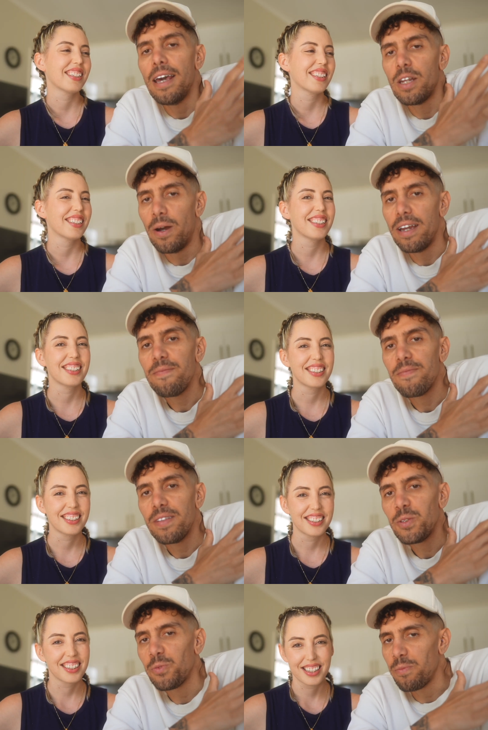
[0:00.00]
Speaker 1: Anyway,
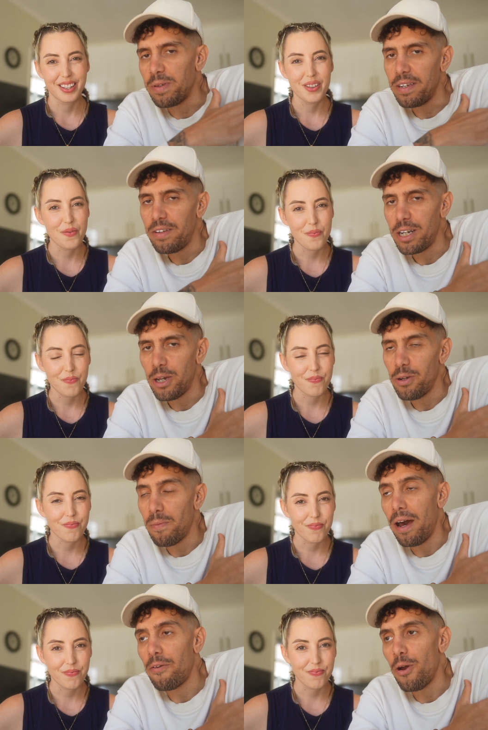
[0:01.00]
this wouldn't be a video
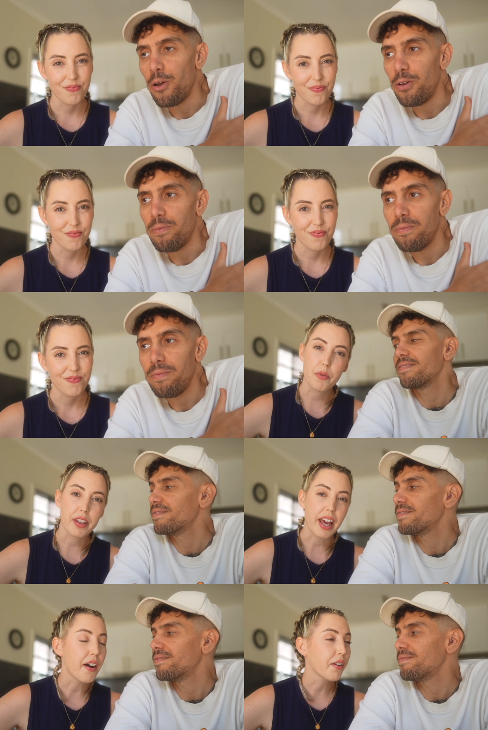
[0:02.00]
about Rome
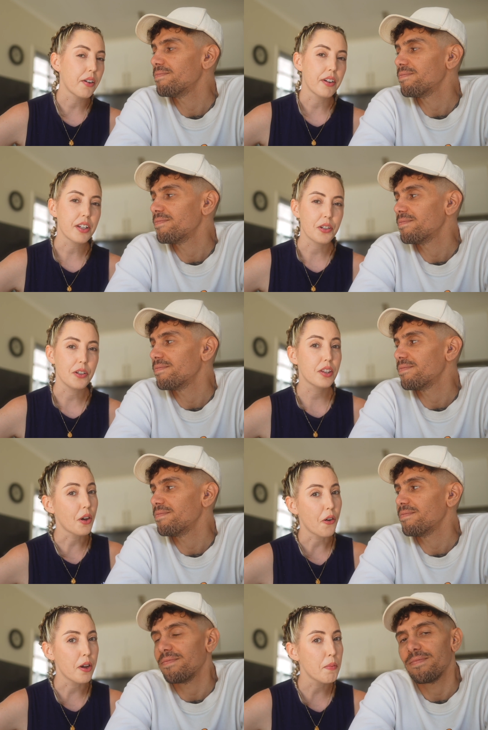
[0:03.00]
Speaker 2: without going to
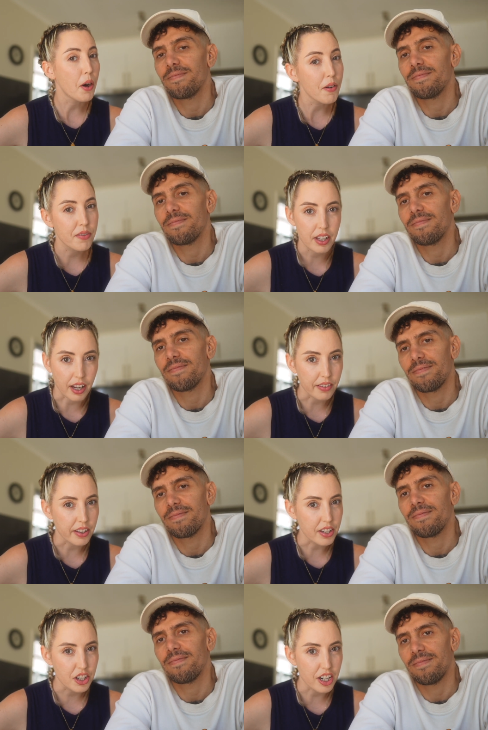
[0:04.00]
the home of the
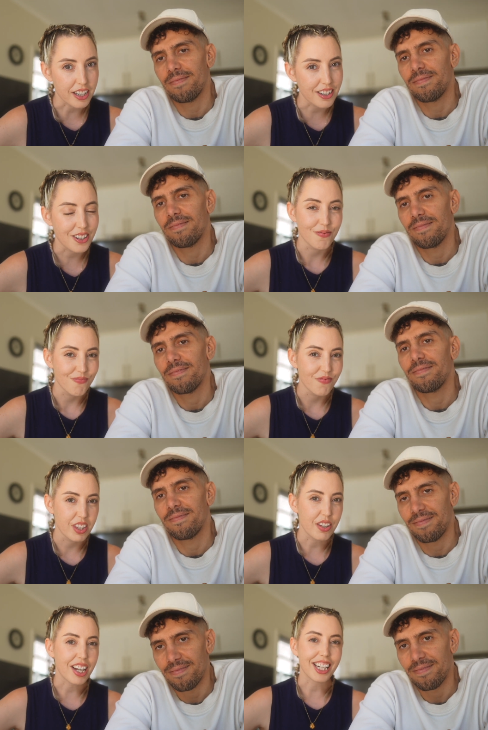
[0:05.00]
Catholic Church,
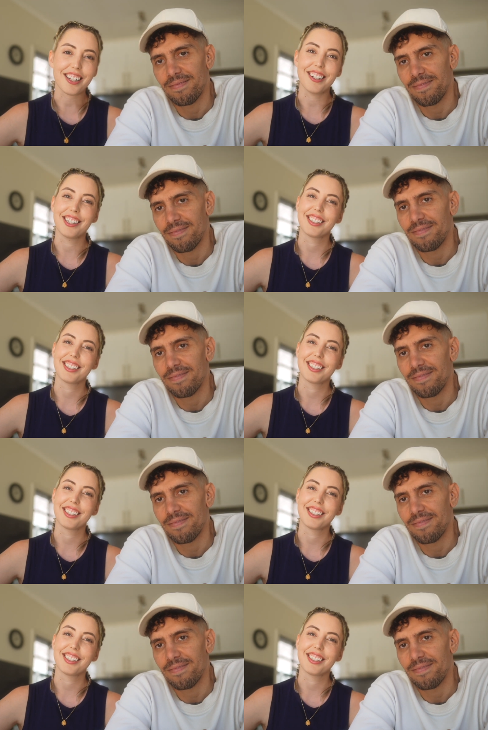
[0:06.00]
the Vatican.